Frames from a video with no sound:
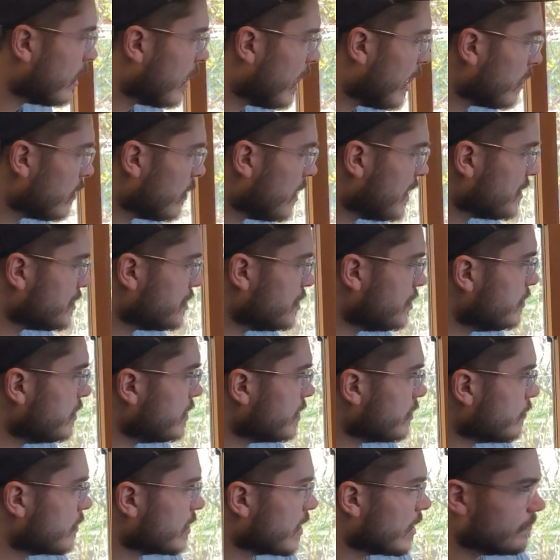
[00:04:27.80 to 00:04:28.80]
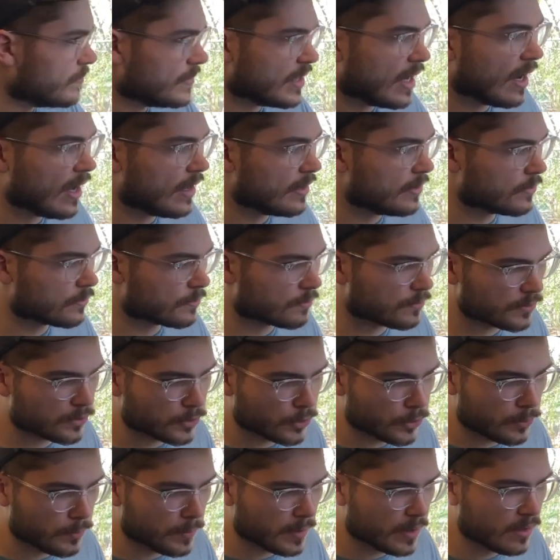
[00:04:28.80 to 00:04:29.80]
I like doing when I'm not in a
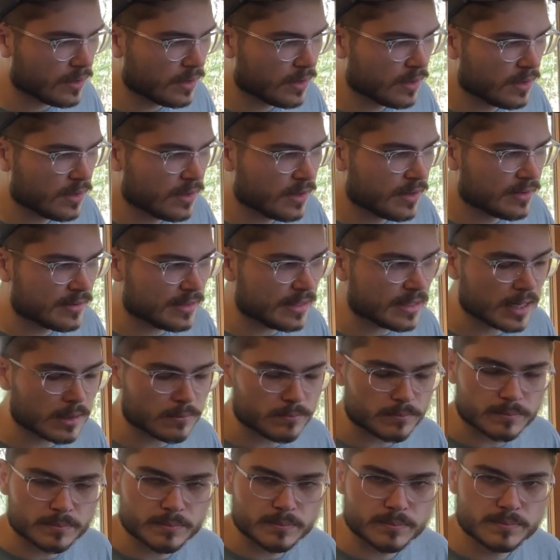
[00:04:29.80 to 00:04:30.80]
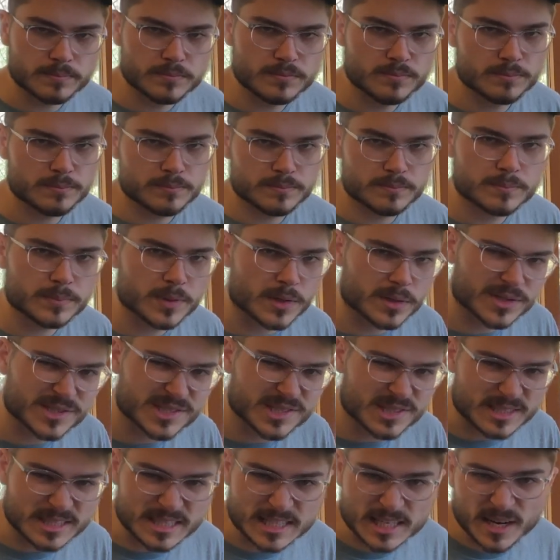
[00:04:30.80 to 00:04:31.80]
room that I'm
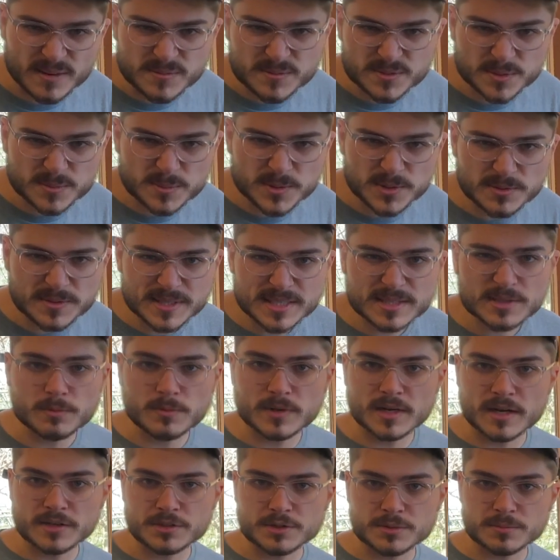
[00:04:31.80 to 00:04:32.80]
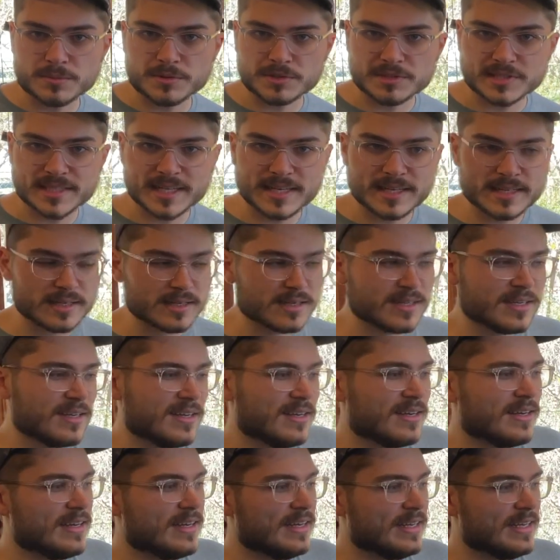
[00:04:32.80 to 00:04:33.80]
personally comfortable with 100%
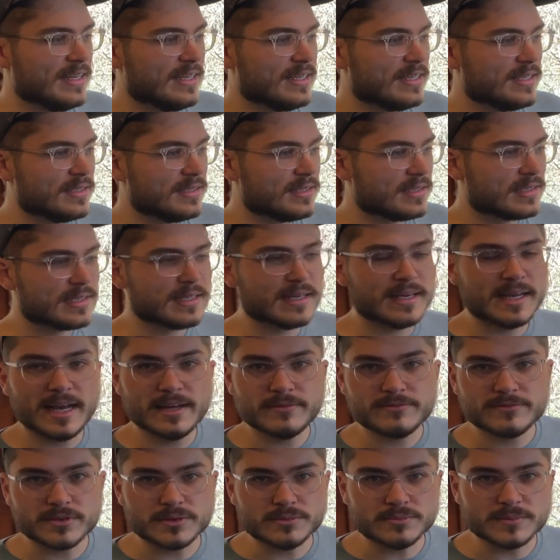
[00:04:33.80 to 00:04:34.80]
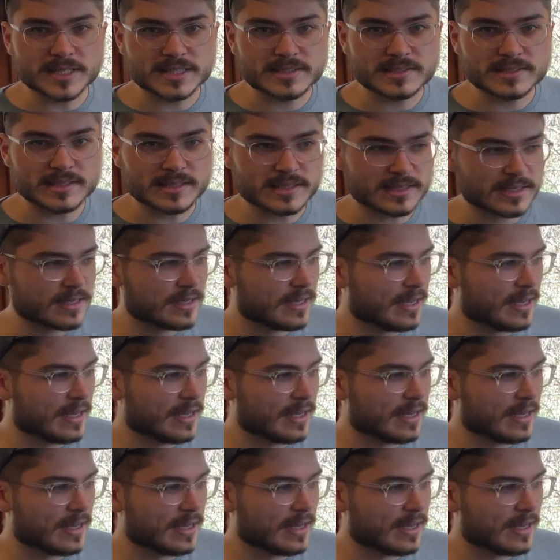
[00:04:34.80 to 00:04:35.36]
is headphone mixing.